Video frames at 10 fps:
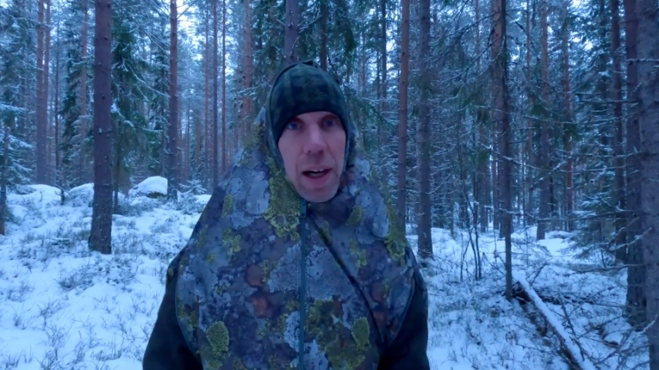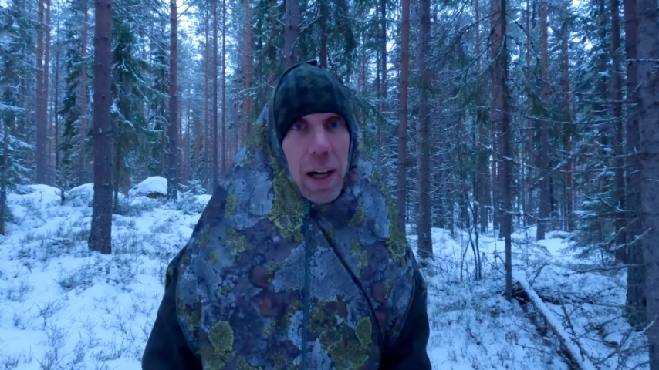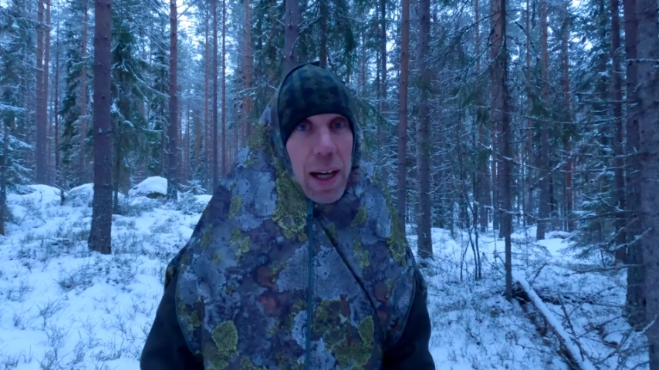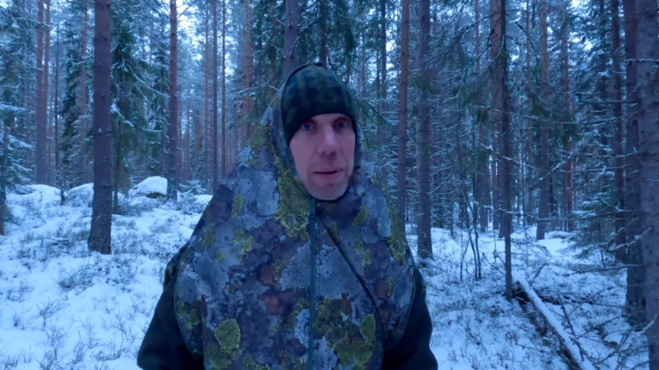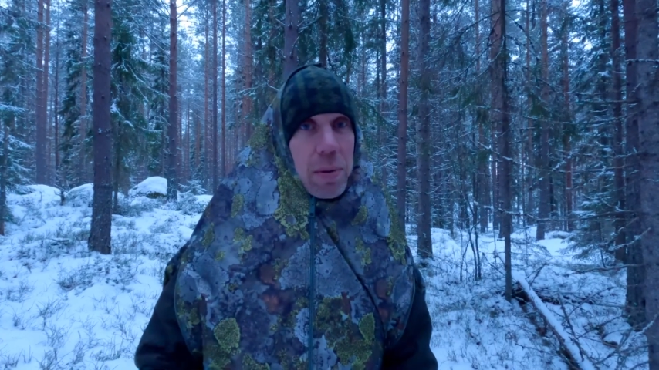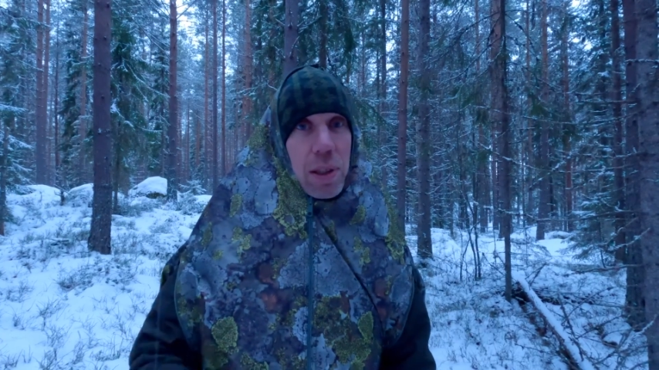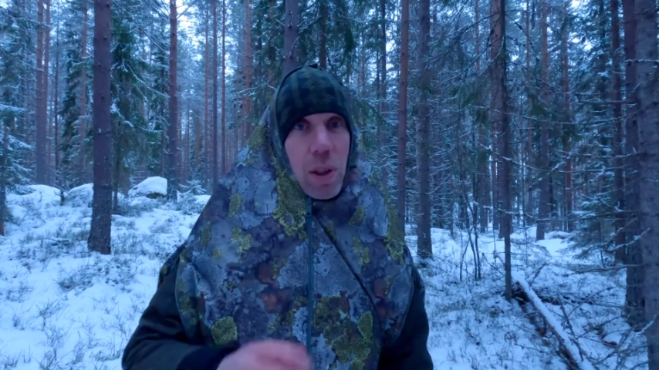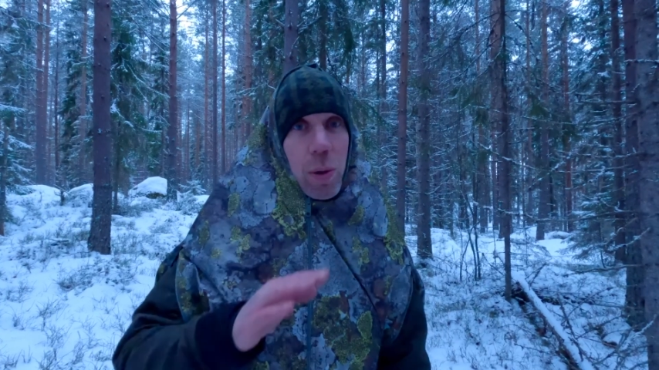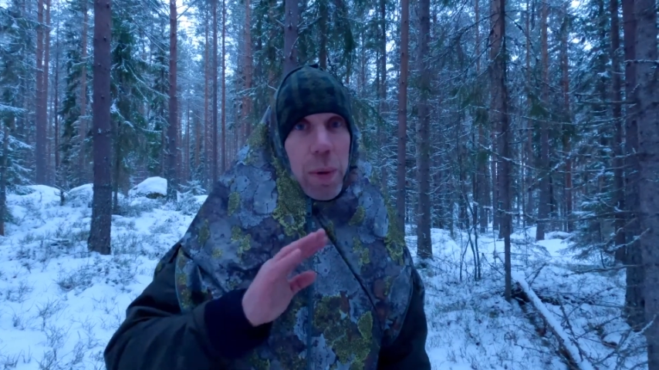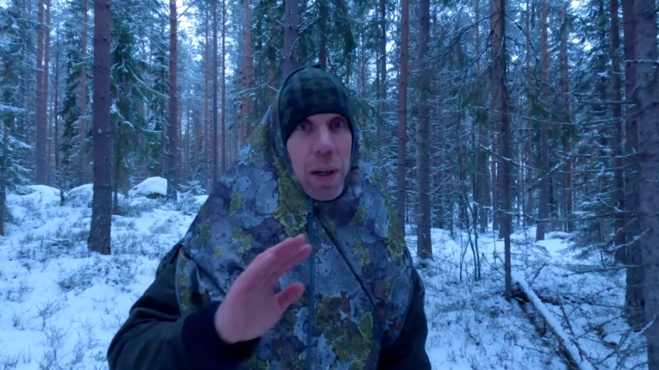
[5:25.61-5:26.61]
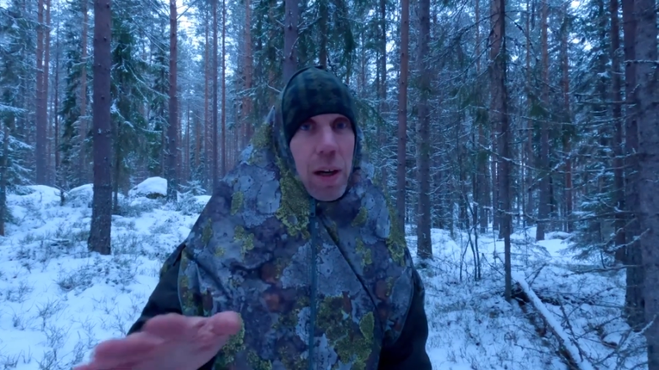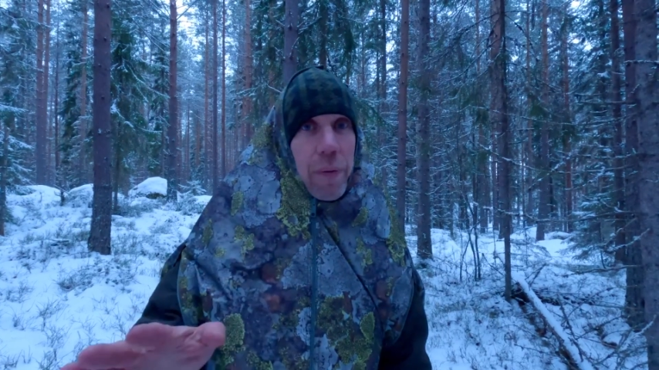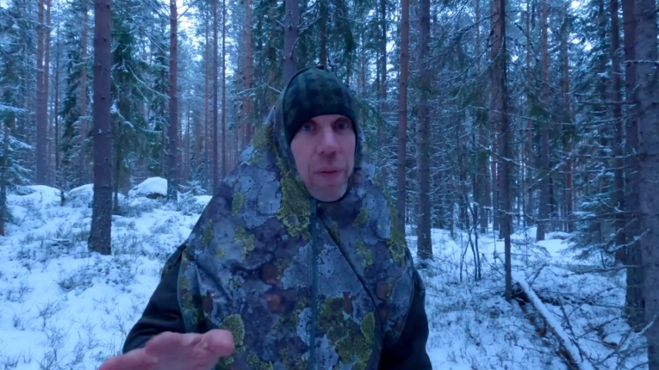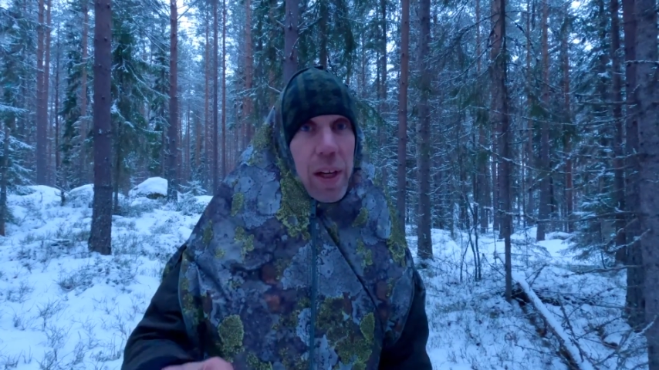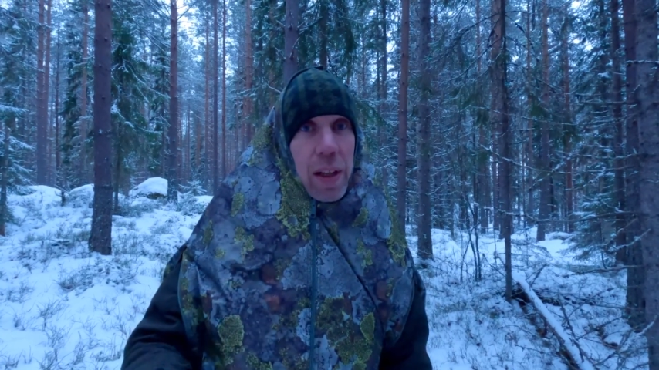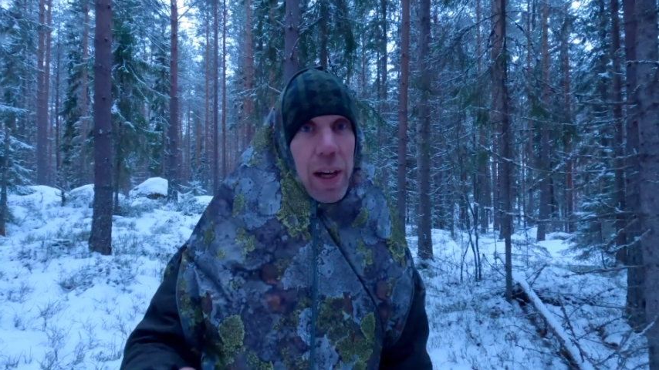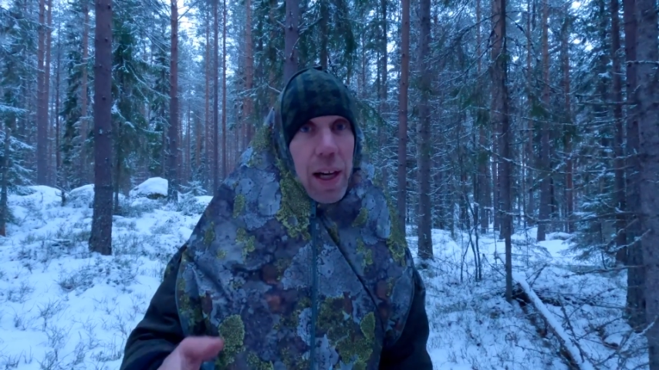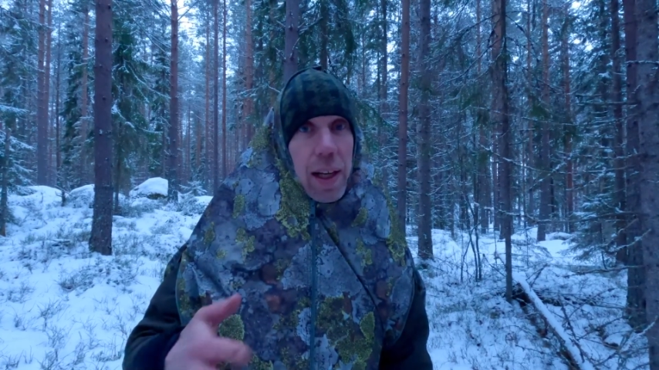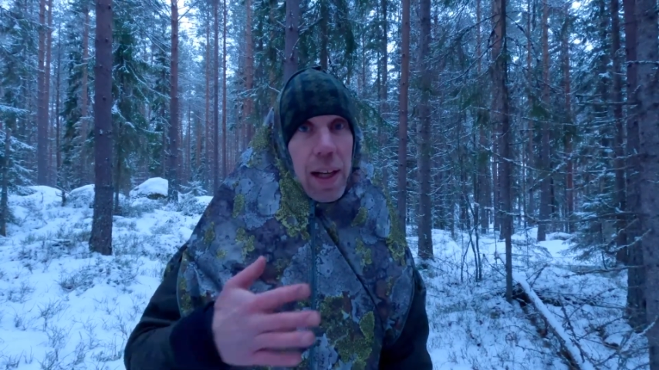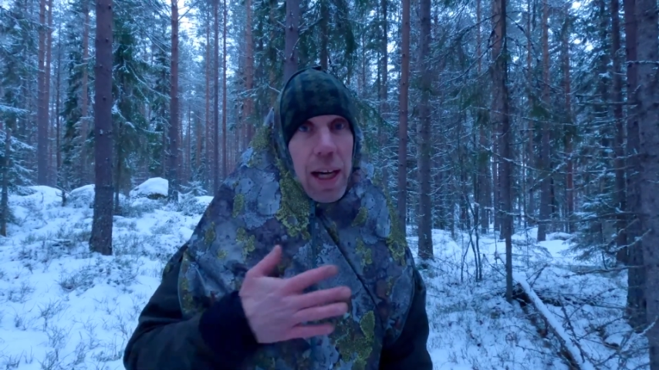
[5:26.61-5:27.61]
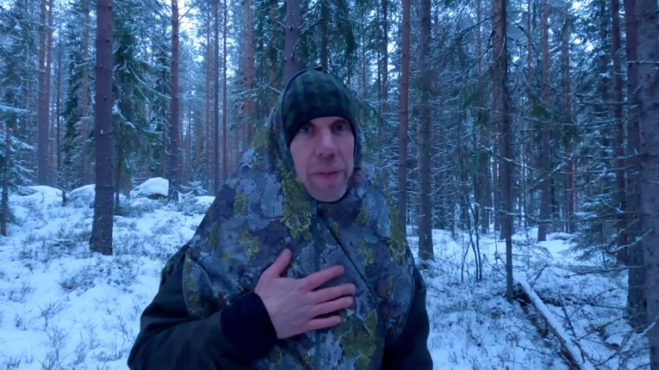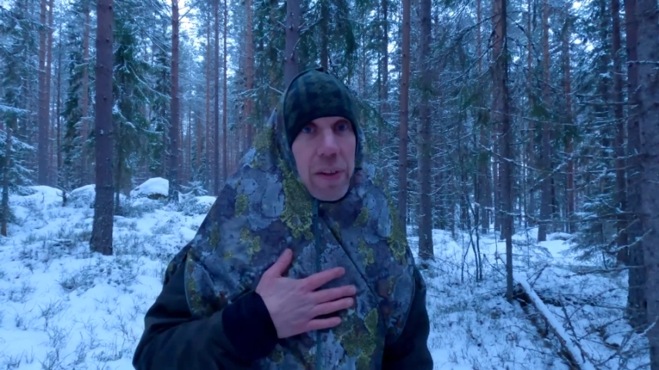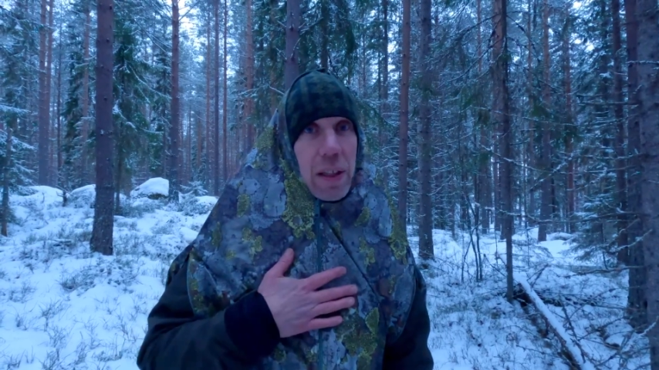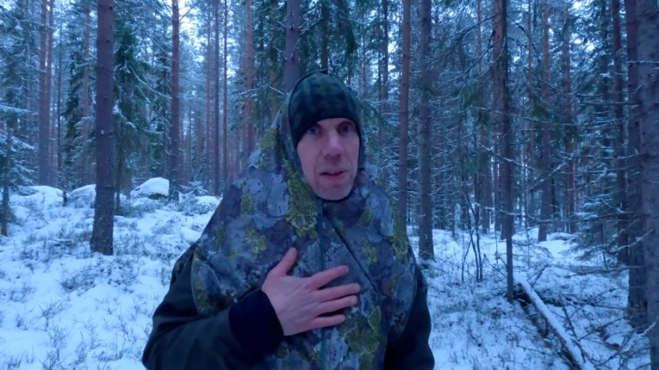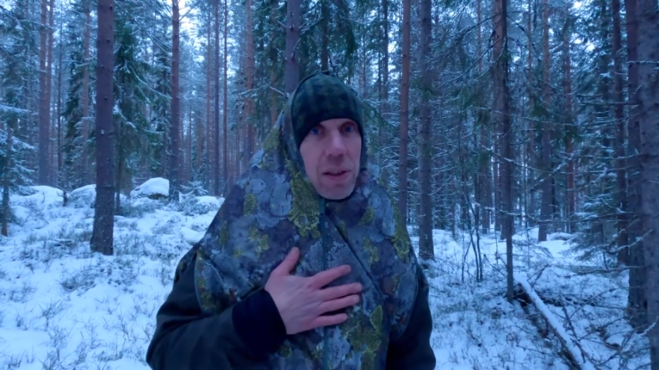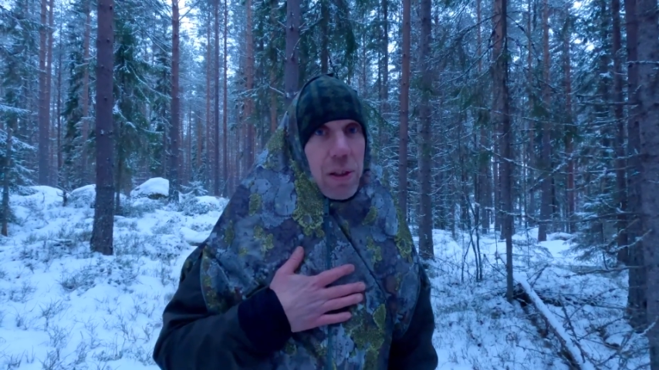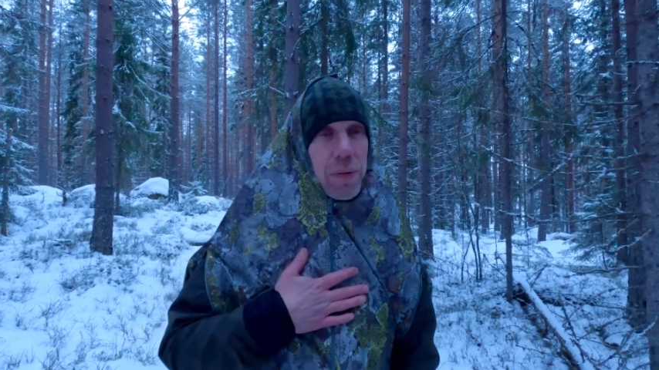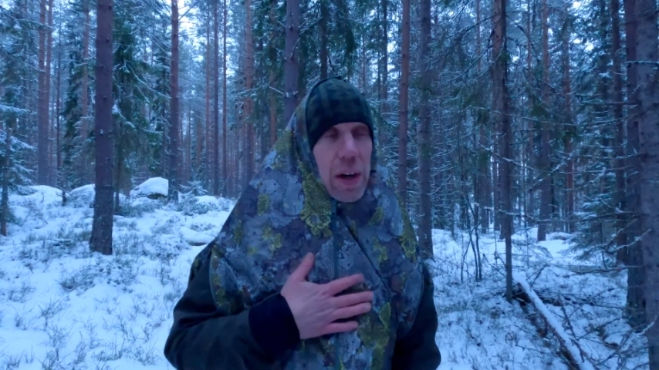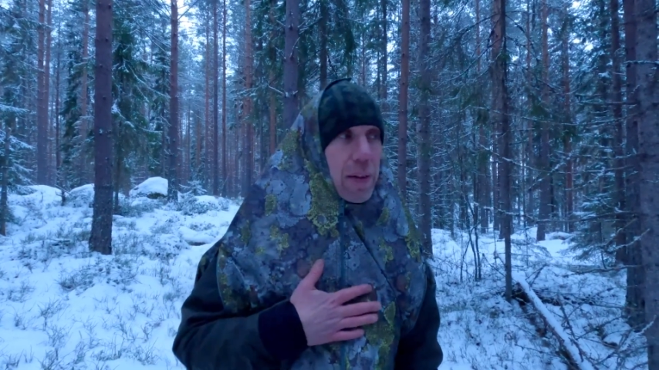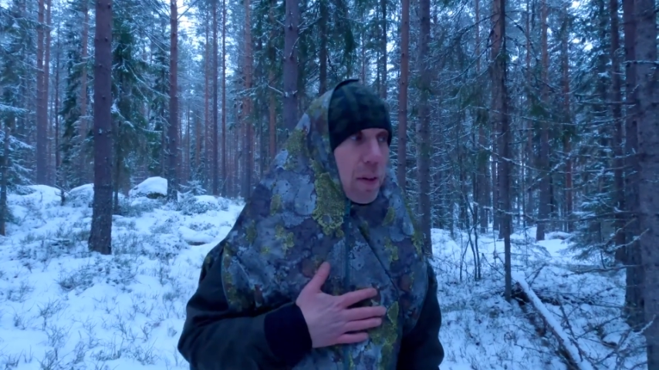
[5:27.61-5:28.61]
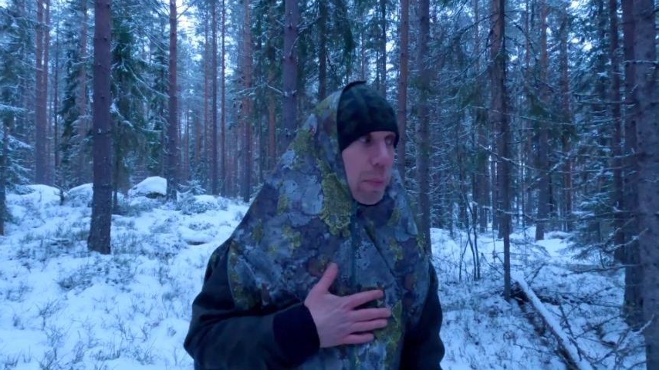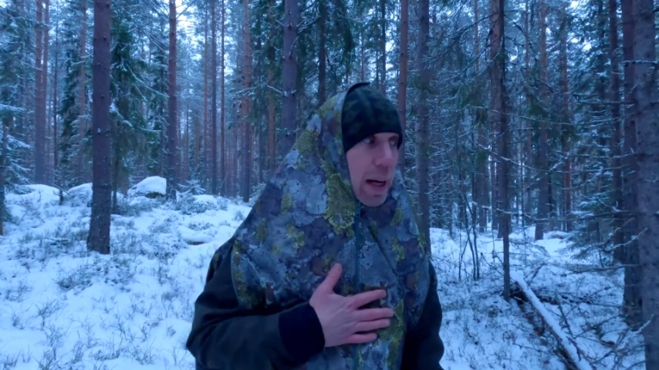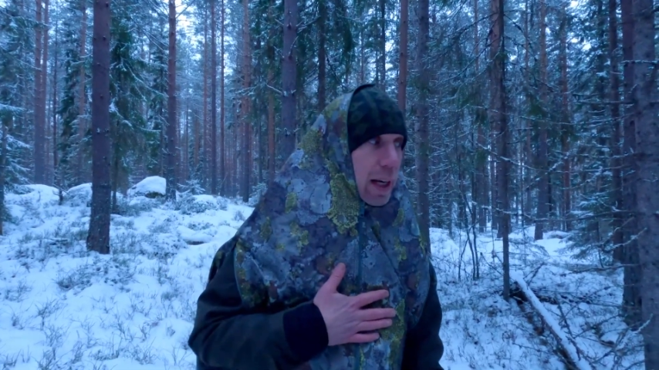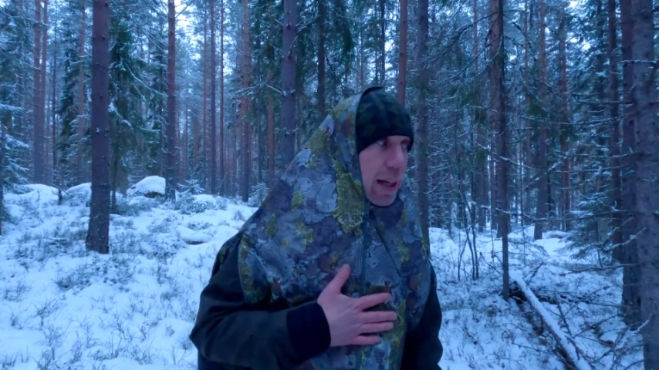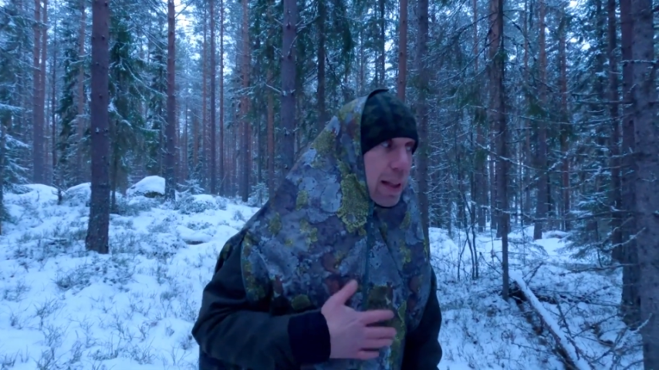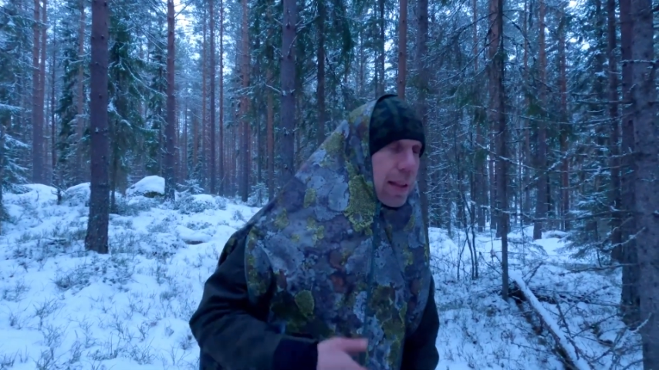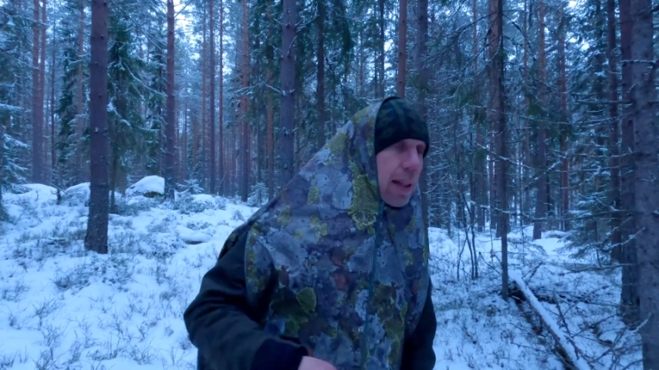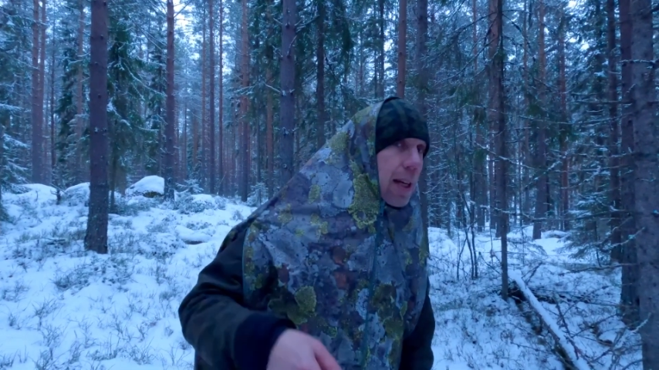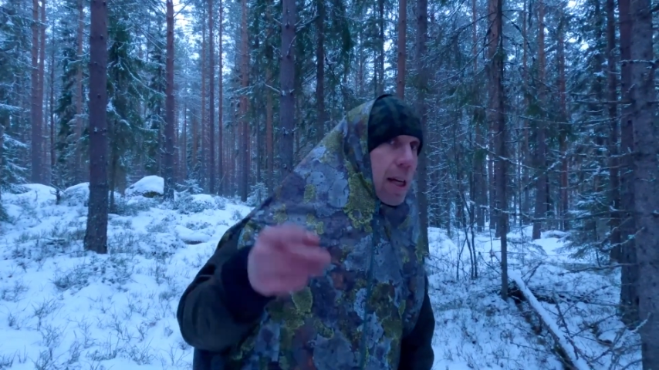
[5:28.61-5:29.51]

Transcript: I am super confident that I can have this as a survival blanket,